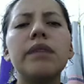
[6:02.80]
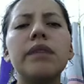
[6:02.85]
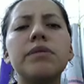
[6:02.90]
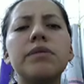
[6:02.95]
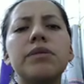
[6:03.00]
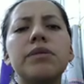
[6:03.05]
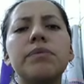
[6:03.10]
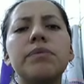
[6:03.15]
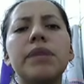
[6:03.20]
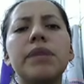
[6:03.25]

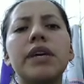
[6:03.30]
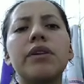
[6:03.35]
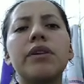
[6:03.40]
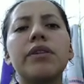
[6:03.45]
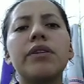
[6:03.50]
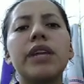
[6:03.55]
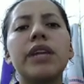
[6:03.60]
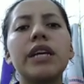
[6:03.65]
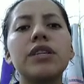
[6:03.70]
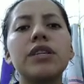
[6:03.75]
to make
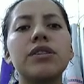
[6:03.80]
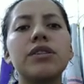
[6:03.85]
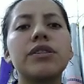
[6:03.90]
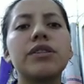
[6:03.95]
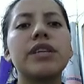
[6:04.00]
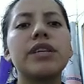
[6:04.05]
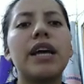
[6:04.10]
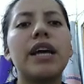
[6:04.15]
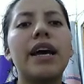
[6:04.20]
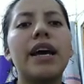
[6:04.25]
connections
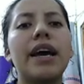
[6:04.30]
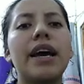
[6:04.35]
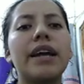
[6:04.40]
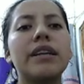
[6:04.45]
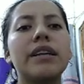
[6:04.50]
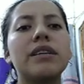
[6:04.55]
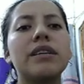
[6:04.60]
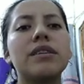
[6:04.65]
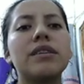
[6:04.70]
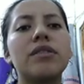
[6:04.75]
and
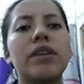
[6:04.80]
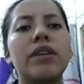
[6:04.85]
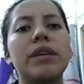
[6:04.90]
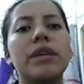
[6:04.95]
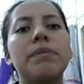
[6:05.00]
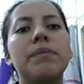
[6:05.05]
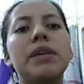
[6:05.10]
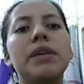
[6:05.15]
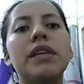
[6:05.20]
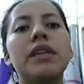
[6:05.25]
extract
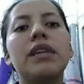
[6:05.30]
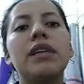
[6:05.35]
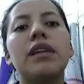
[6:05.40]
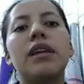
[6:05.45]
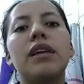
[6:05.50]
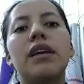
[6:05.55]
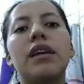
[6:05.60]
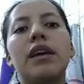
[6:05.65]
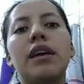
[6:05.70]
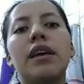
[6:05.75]
meaning.
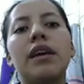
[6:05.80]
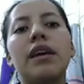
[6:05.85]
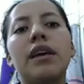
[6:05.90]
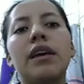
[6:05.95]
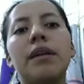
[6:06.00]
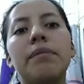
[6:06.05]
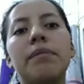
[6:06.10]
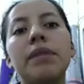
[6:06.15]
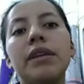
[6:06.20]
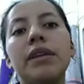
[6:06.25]

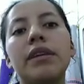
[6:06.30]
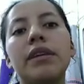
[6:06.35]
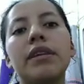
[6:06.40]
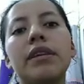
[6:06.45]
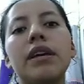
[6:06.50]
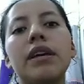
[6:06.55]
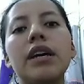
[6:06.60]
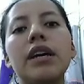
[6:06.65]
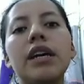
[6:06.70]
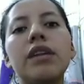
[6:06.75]

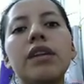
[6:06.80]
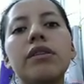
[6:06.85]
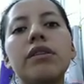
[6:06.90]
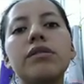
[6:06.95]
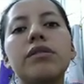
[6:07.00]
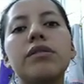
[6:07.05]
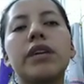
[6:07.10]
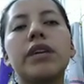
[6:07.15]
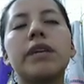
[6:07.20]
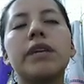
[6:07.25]
It
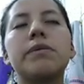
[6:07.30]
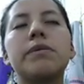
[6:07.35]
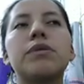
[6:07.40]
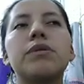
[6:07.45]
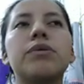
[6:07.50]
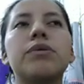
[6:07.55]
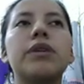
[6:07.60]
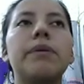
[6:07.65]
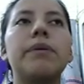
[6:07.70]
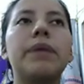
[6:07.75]
also helps to the
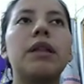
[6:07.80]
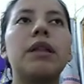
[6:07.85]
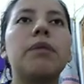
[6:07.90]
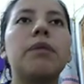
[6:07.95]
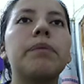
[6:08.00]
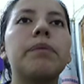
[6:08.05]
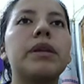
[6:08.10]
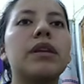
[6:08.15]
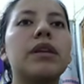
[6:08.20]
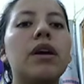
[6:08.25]

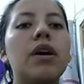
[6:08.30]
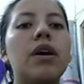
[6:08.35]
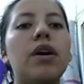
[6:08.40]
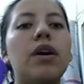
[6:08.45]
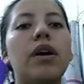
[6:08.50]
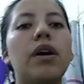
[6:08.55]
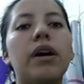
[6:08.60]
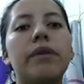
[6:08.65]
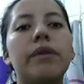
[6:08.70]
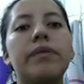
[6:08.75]
development
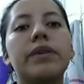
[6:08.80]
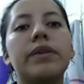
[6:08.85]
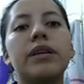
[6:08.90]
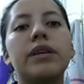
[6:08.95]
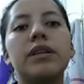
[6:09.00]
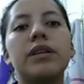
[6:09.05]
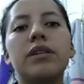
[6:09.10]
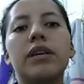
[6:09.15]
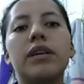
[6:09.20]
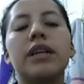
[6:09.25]
of
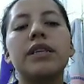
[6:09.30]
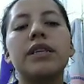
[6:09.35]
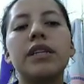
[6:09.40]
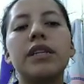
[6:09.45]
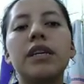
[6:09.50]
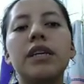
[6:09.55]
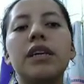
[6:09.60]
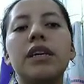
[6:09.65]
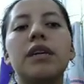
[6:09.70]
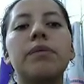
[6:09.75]
critical
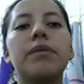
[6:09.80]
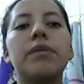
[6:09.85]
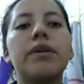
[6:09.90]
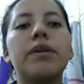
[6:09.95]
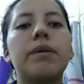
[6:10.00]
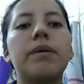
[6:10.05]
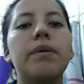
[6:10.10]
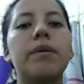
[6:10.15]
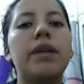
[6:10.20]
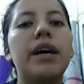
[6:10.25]
thinking,
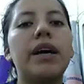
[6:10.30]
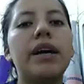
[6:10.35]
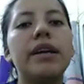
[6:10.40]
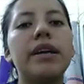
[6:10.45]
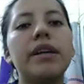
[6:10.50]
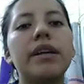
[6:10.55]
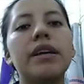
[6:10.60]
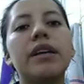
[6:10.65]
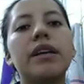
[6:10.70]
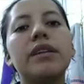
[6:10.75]

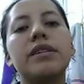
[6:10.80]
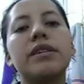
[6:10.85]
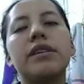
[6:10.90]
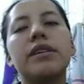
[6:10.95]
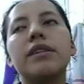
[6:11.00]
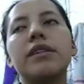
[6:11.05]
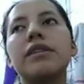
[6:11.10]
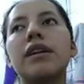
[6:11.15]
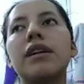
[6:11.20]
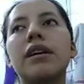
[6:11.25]
vocabulary,
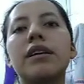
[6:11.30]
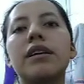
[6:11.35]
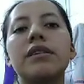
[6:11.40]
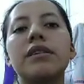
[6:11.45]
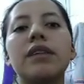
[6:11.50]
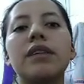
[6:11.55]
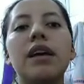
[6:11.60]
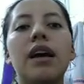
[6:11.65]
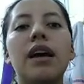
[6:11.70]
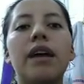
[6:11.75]
syntax,
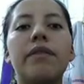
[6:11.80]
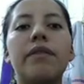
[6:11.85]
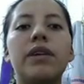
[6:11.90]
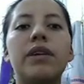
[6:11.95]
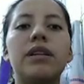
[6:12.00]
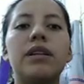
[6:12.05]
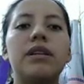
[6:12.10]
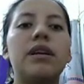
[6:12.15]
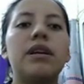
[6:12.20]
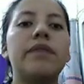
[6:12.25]

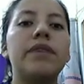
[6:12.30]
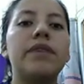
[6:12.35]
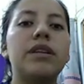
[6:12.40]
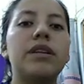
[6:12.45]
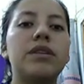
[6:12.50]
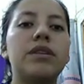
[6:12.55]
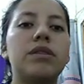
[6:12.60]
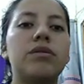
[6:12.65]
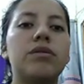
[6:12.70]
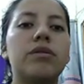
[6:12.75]

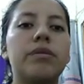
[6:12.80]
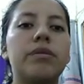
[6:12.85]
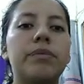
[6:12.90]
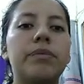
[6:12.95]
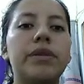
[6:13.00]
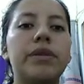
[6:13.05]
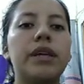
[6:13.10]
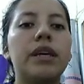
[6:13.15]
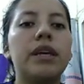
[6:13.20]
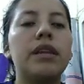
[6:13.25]
ability to
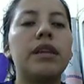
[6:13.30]
communicate